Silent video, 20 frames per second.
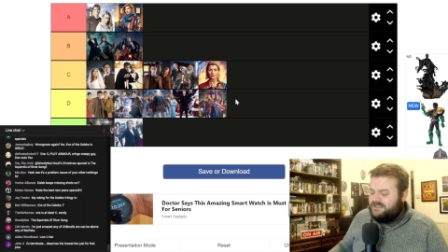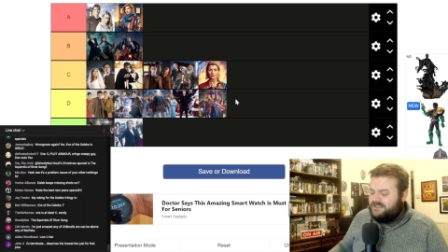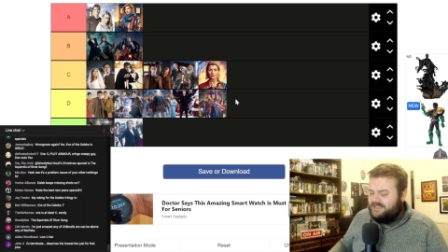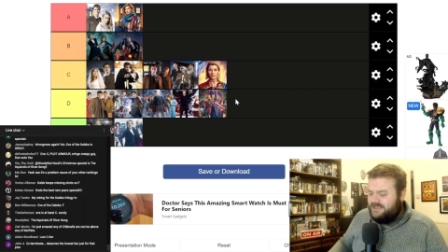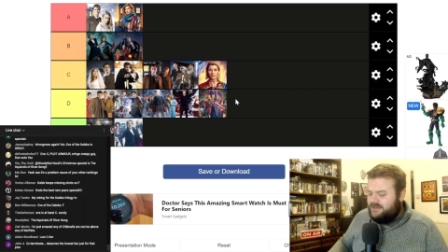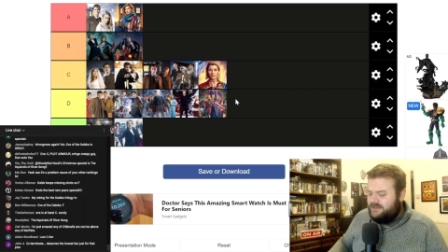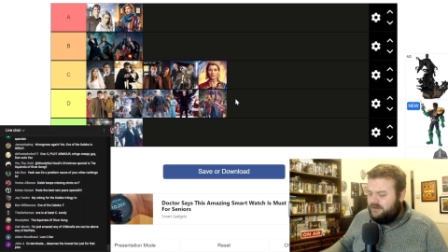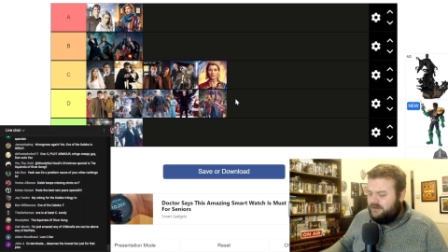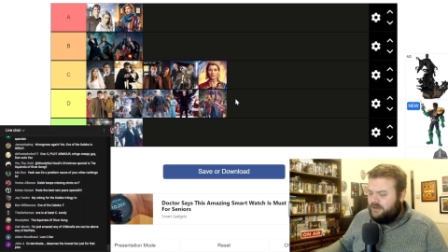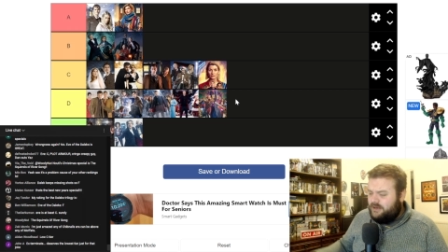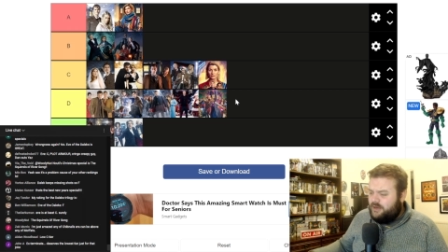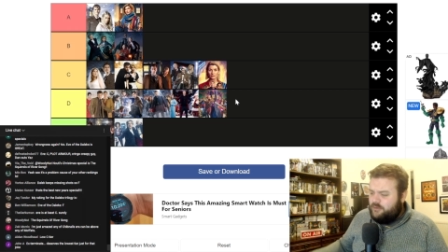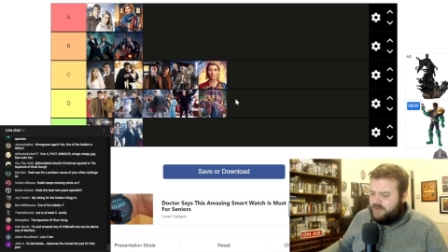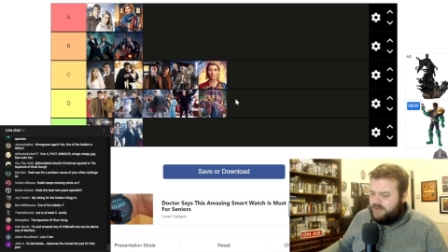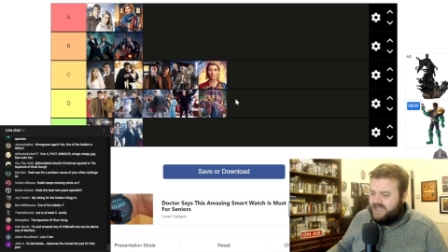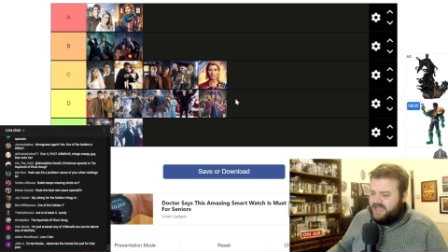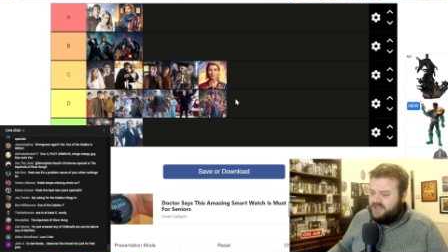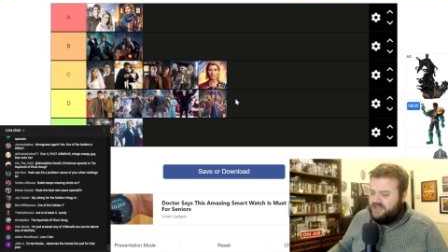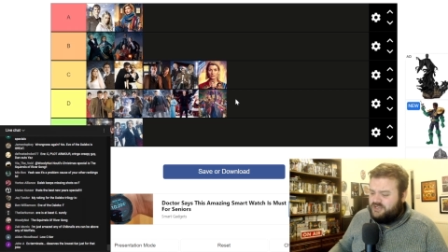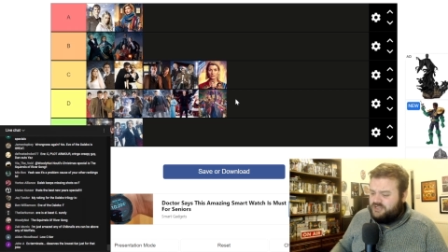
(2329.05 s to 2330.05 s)
the single
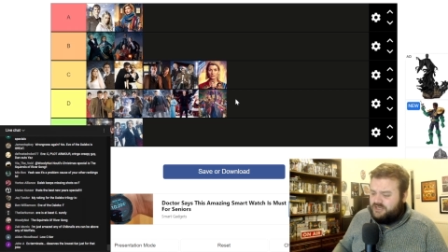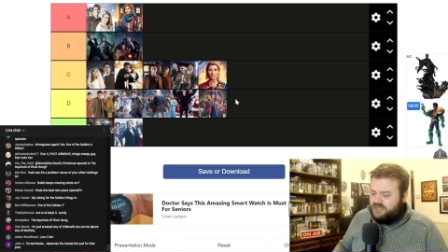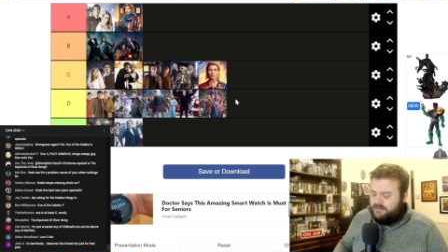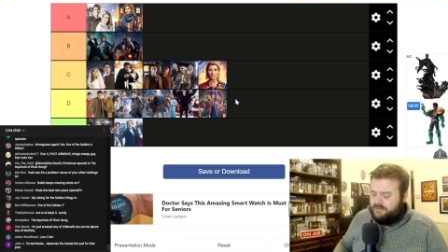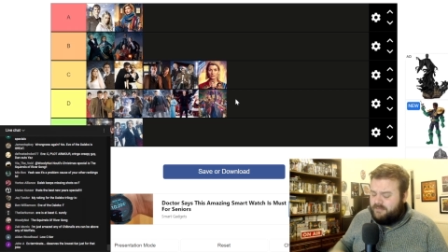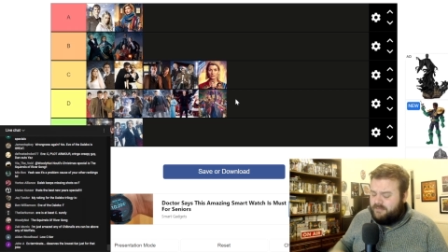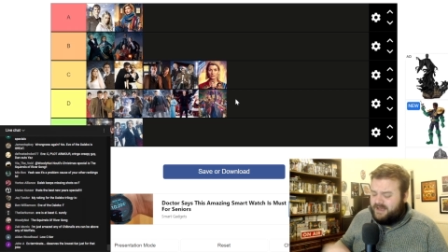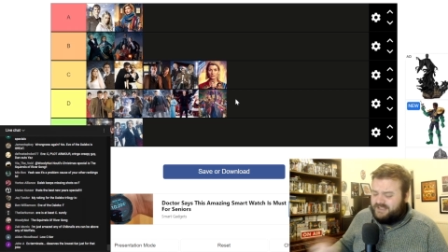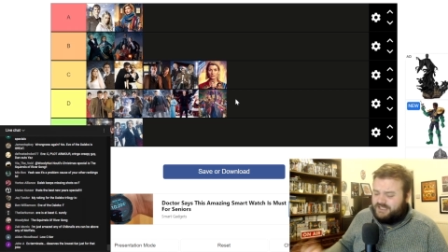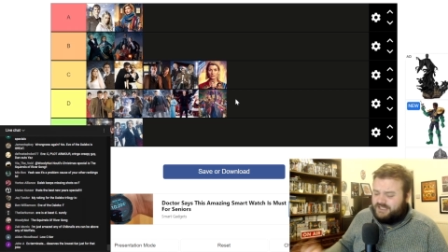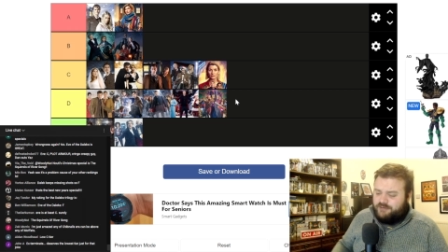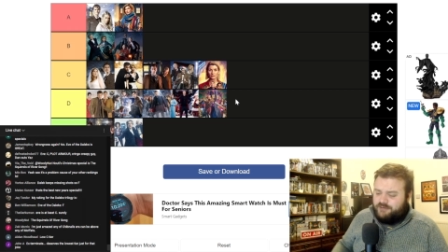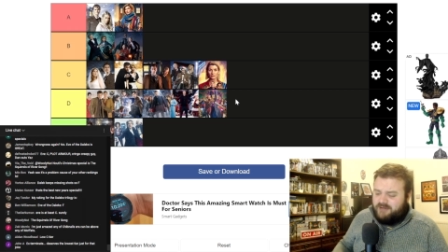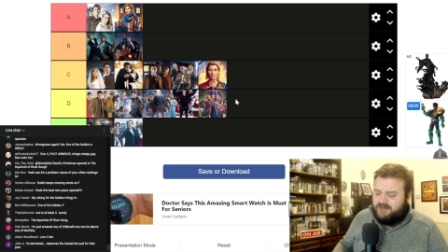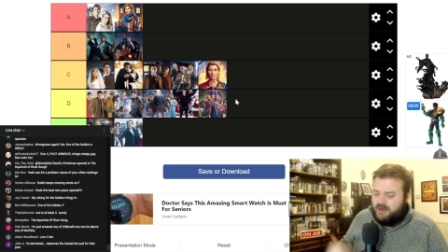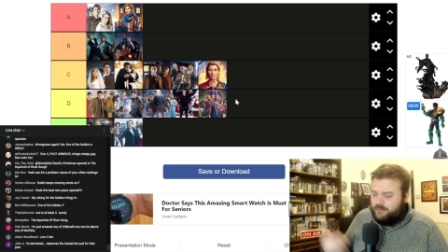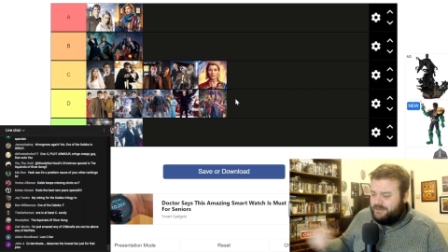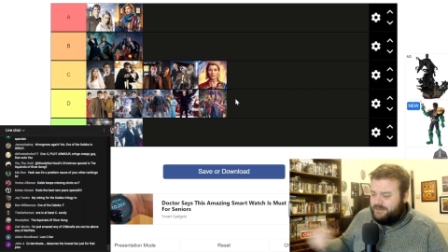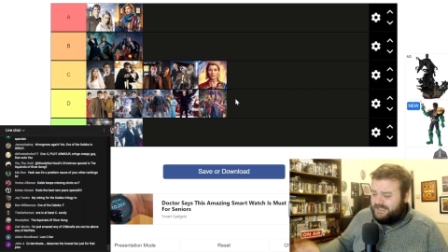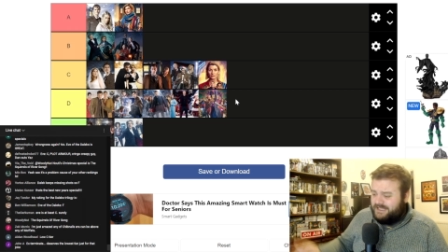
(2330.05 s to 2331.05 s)
location and messing
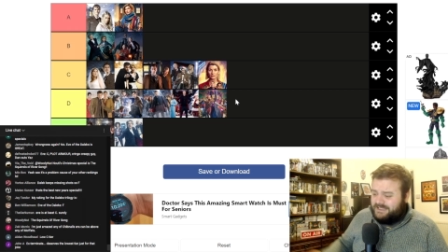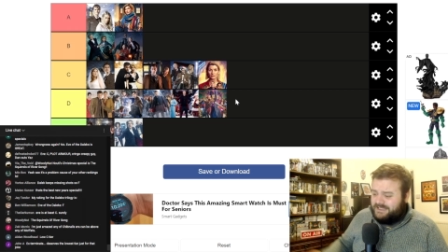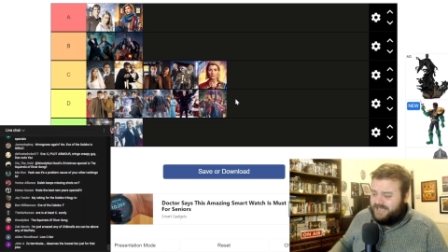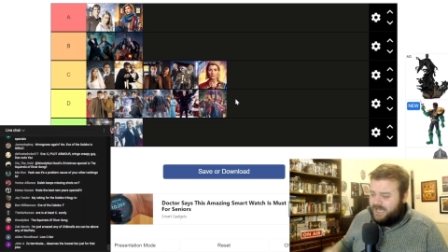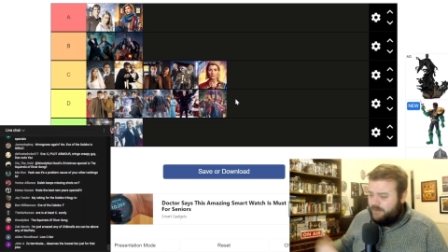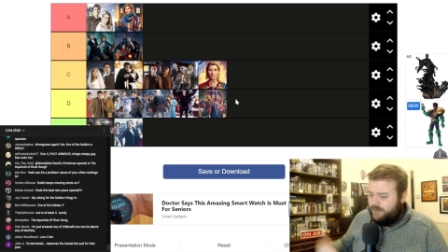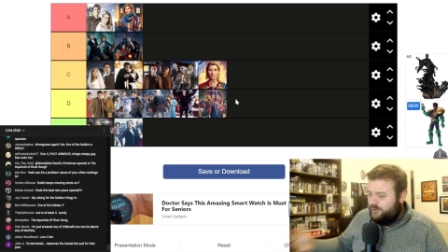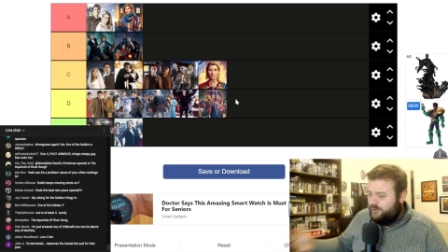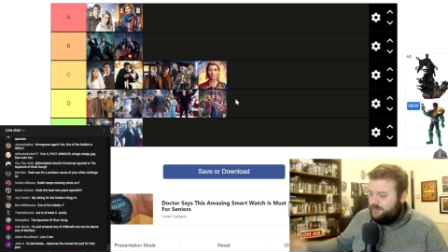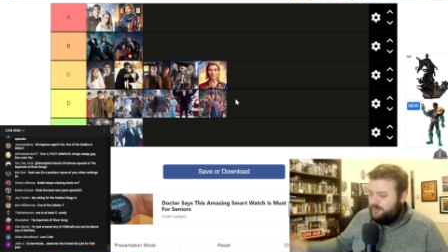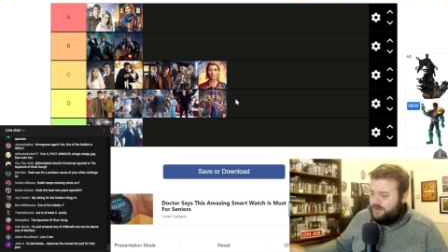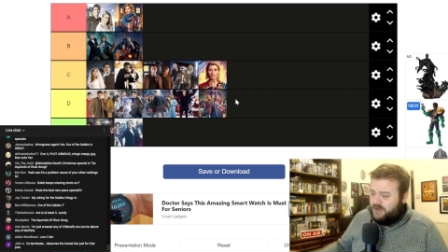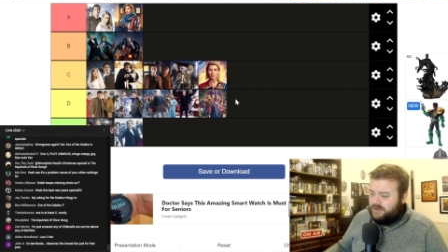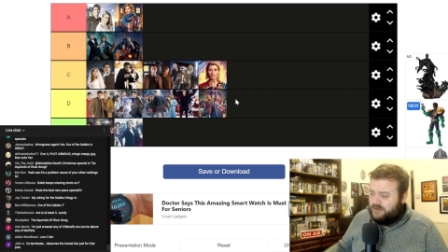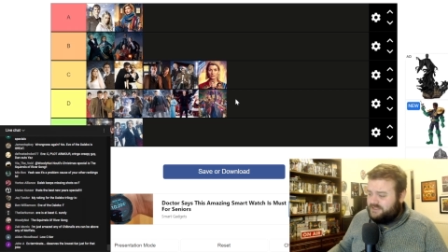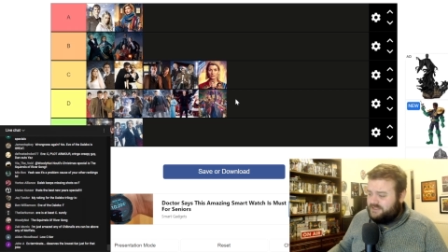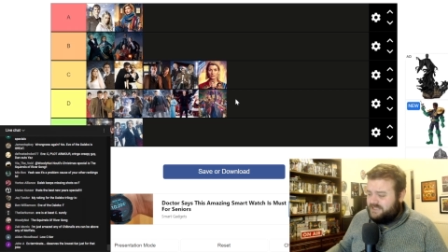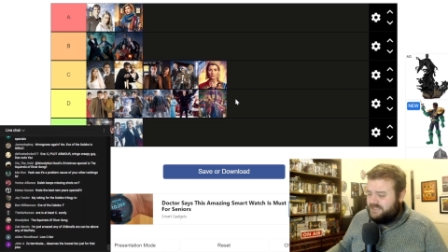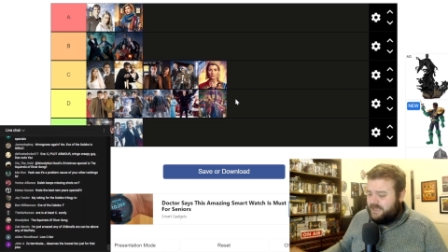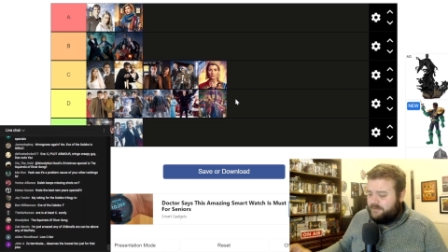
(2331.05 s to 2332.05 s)
around with the time loop
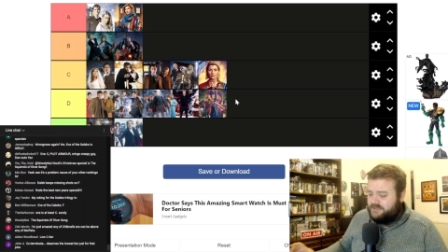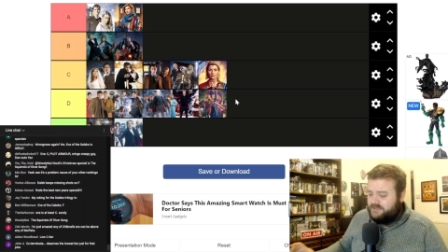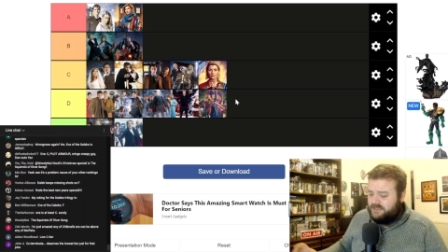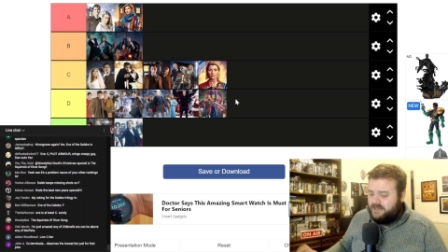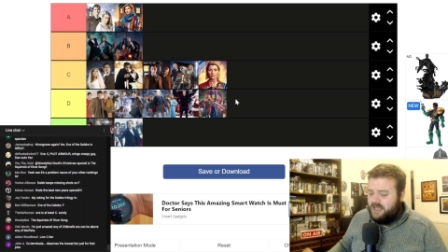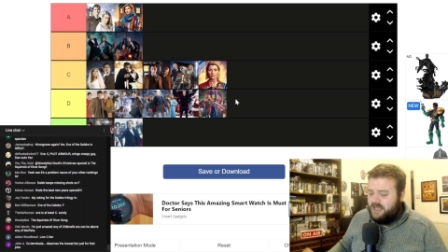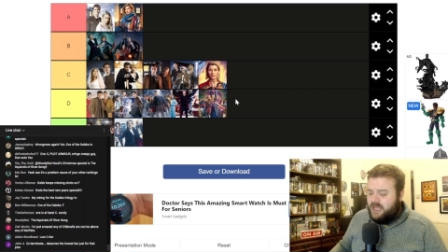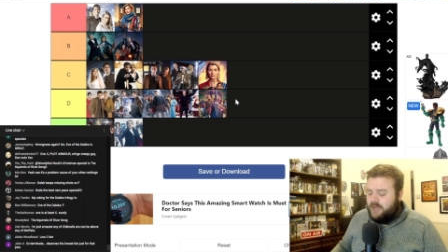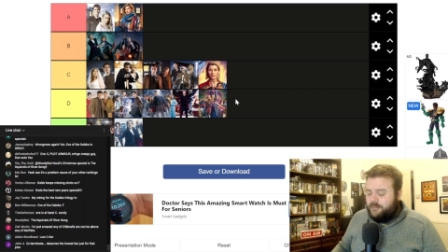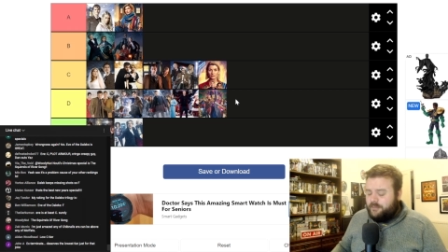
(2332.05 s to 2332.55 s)
concept and